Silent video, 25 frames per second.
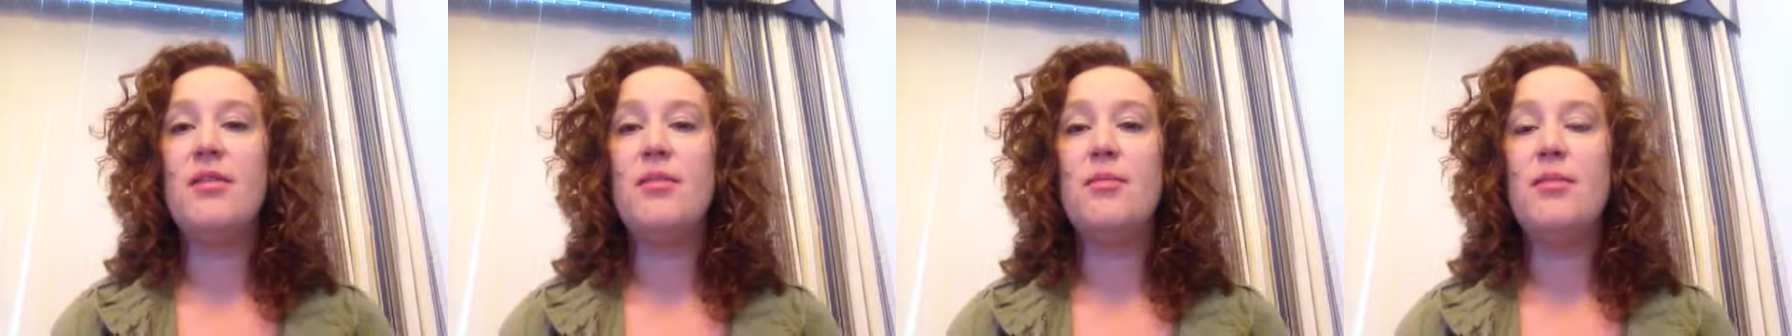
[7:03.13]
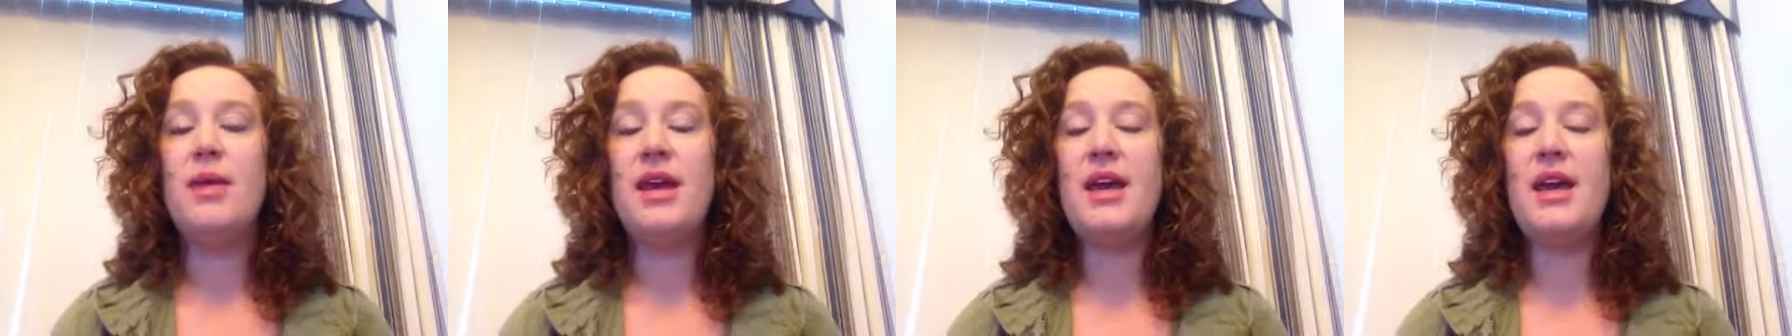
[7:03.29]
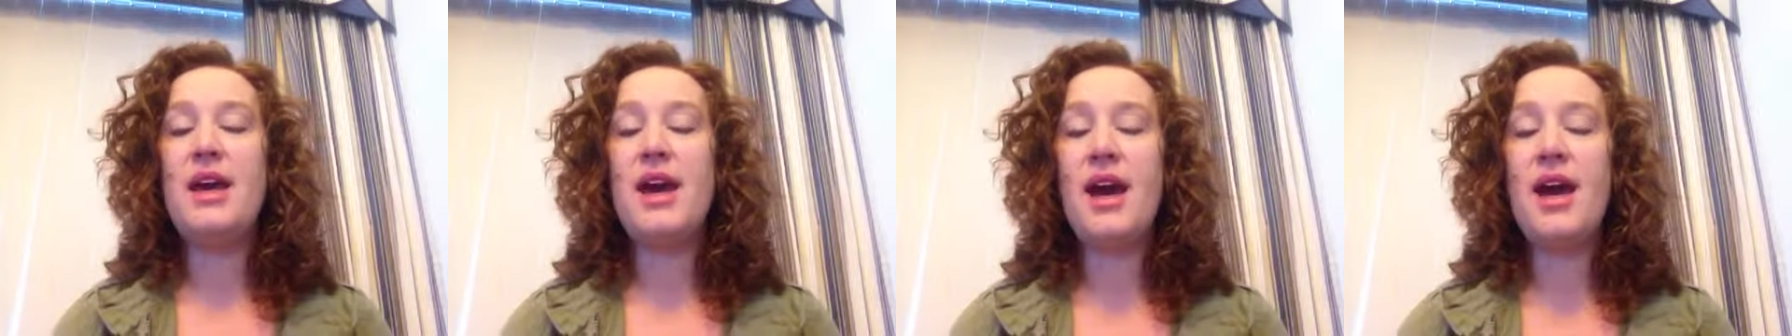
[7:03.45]

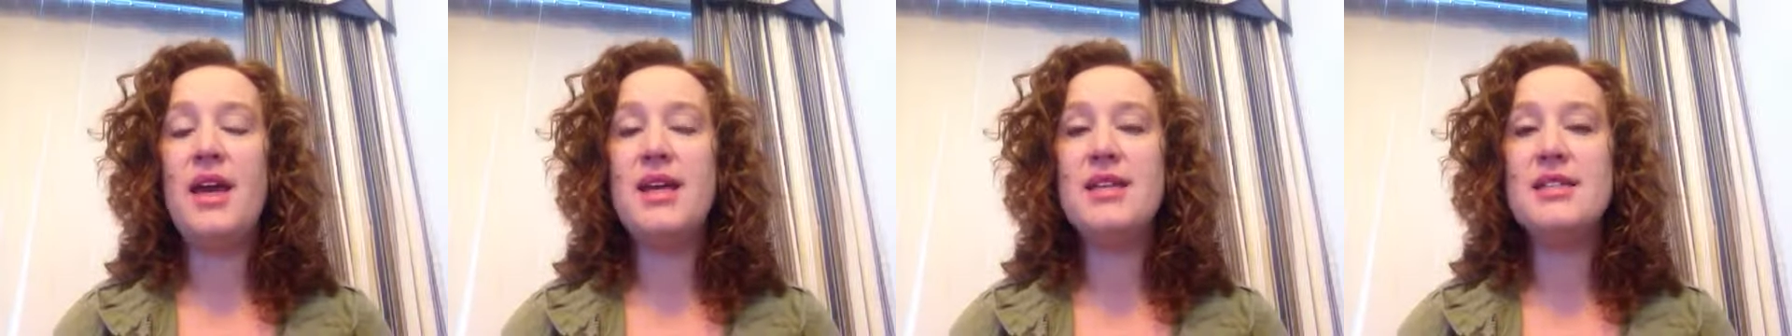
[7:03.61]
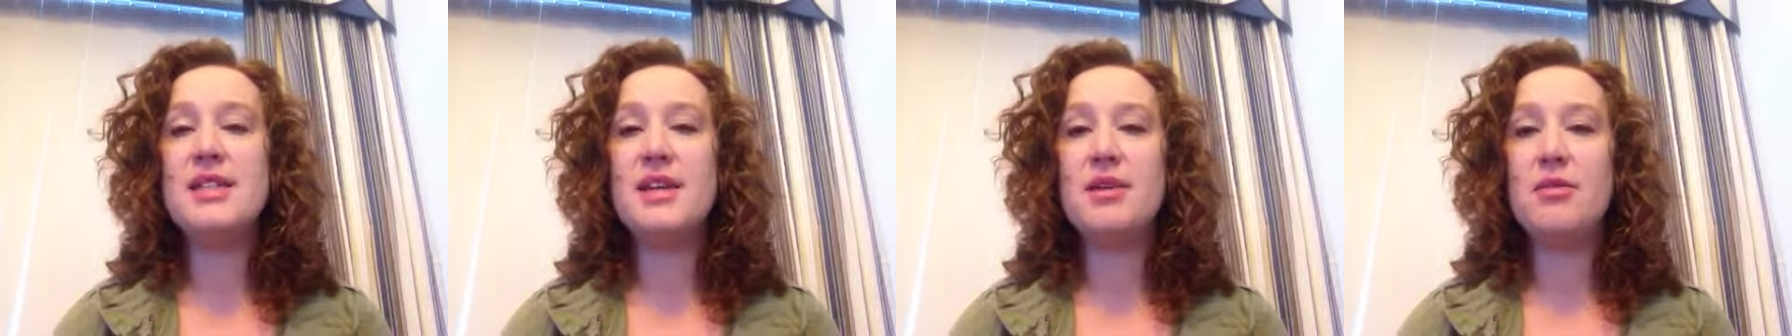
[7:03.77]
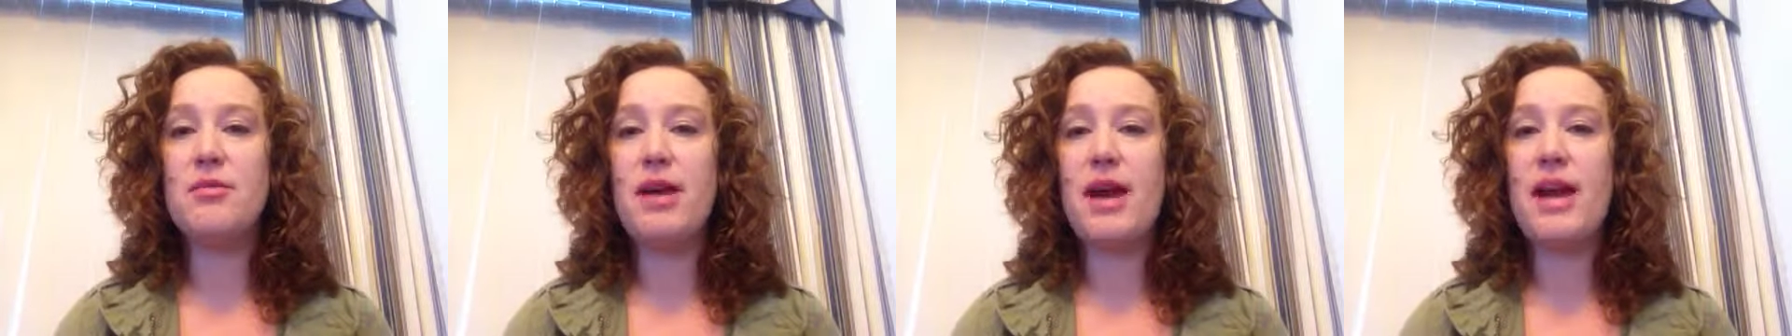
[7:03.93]

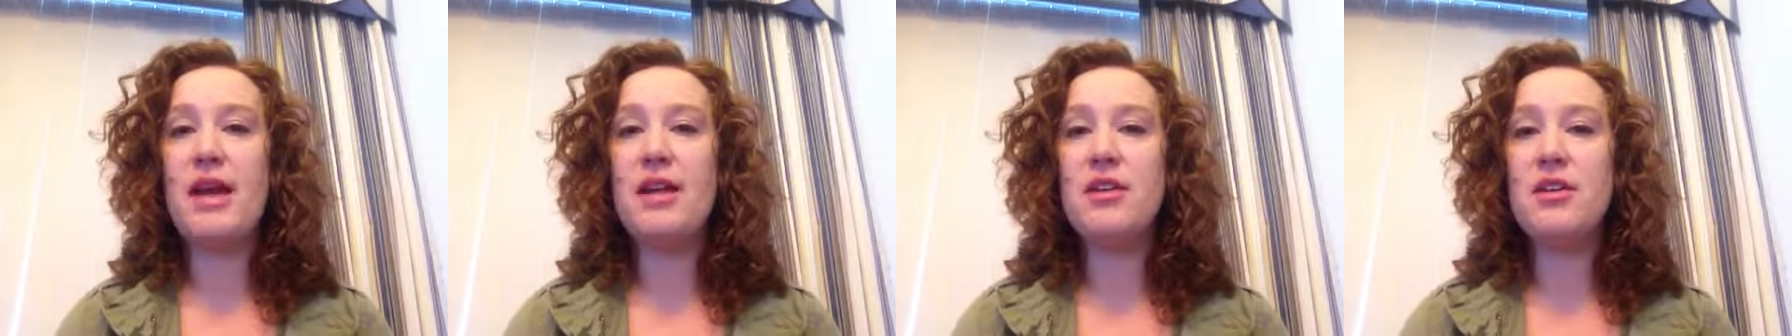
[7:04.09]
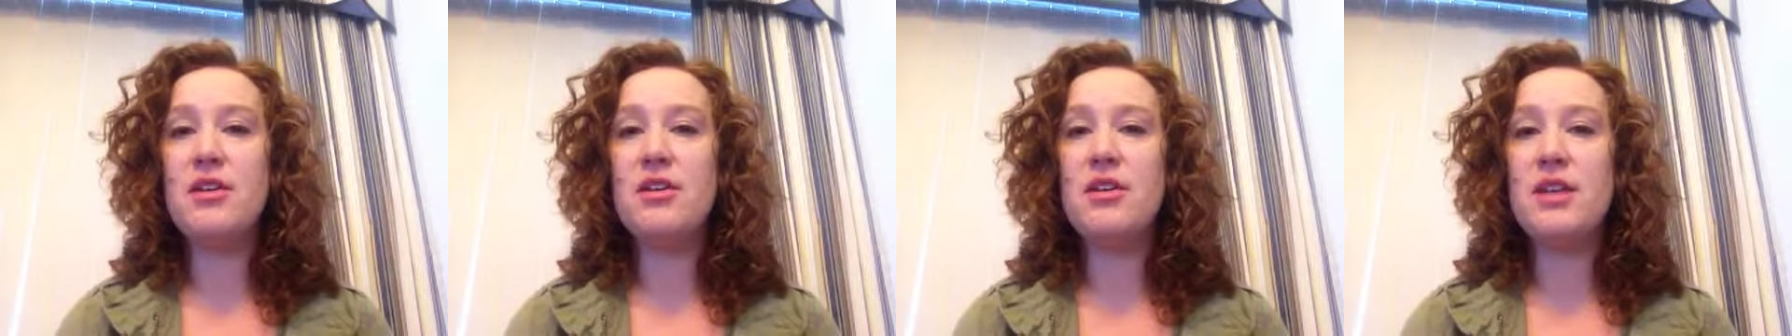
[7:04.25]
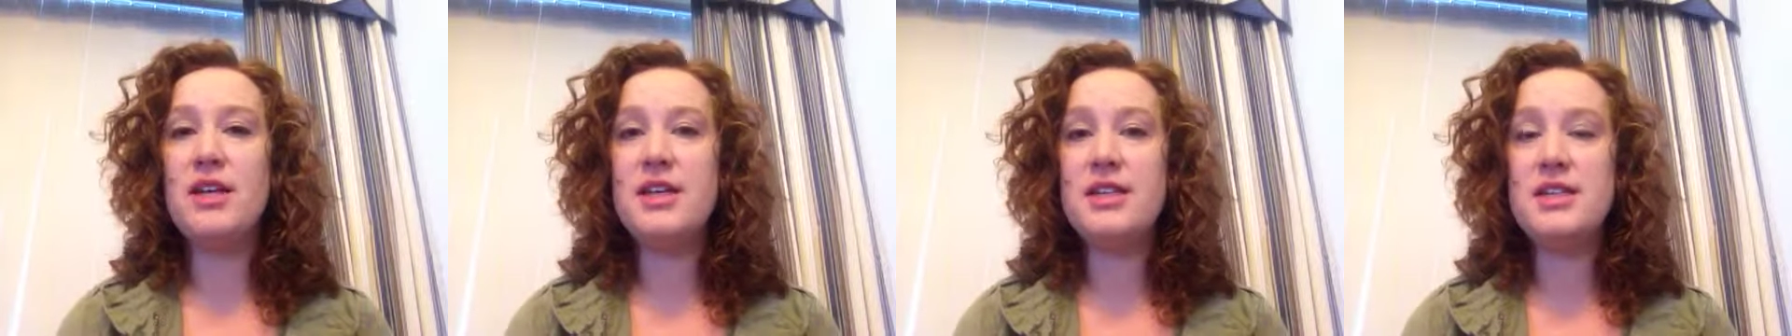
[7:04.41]
Because it
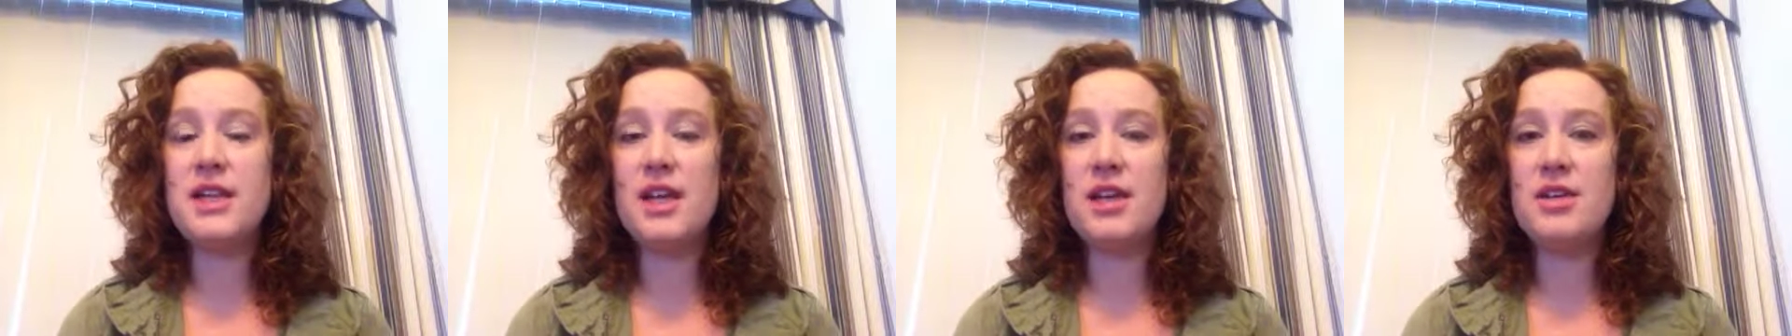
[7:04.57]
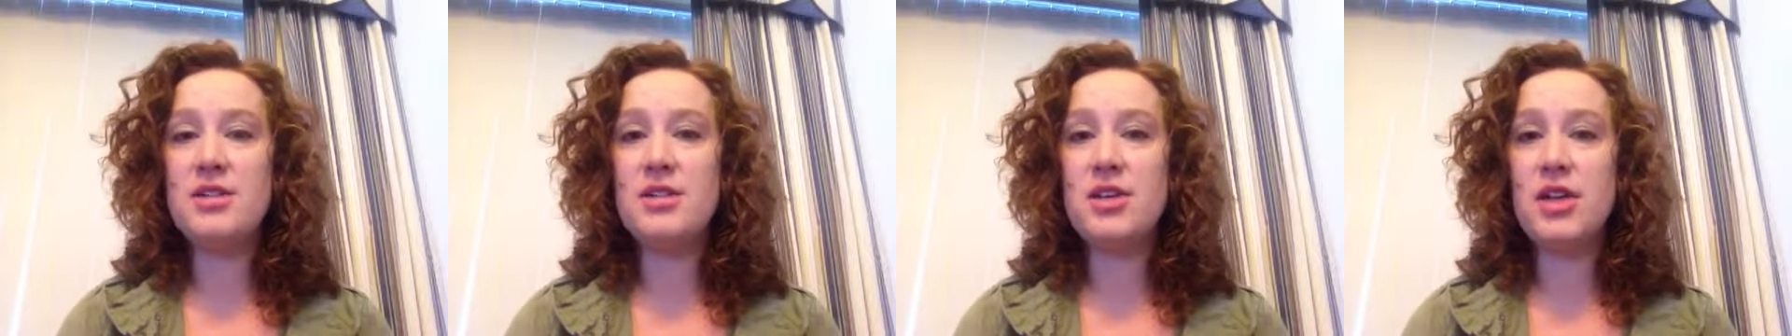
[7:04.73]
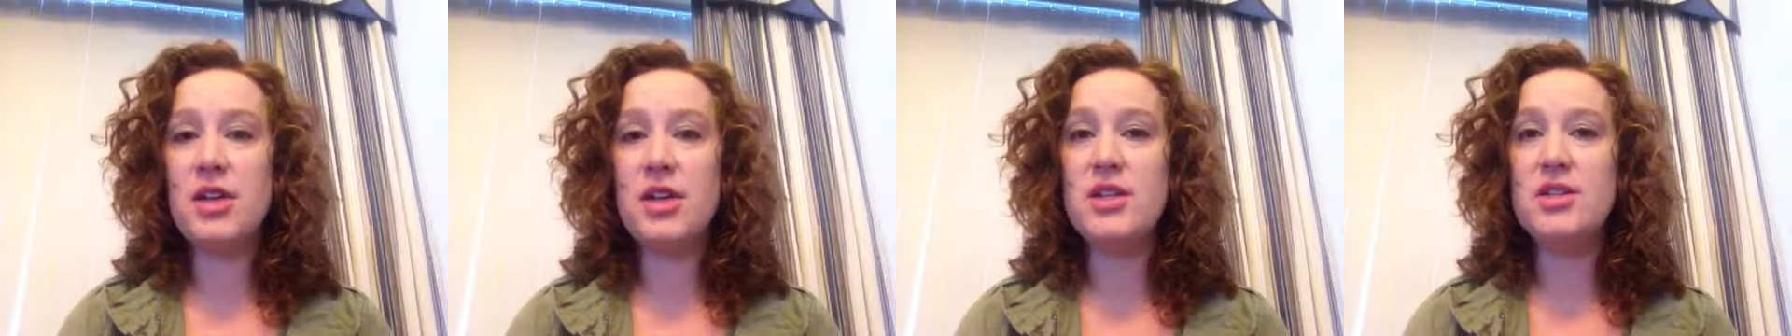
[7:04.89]
regularly
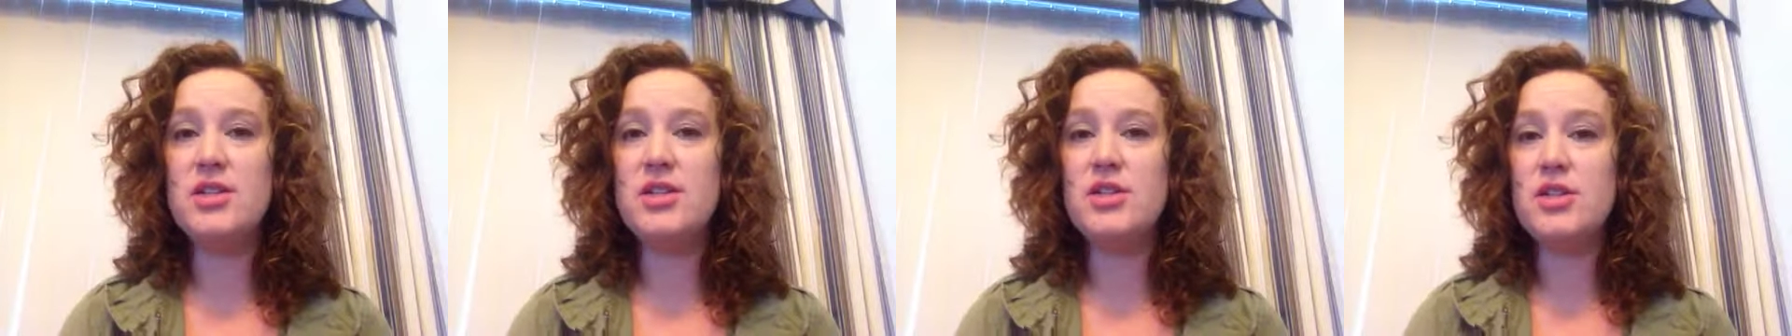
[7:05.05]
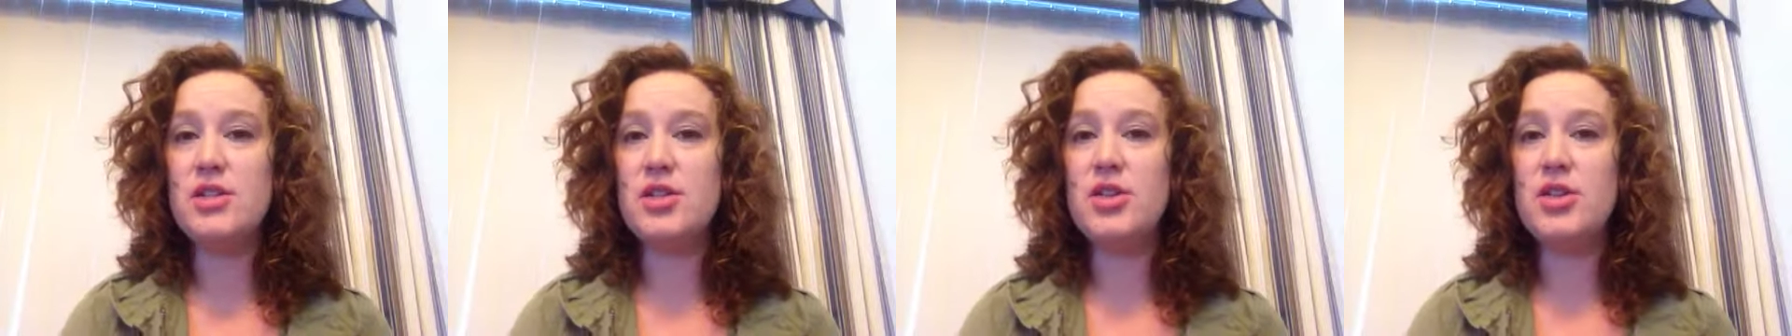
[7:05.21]
sells goods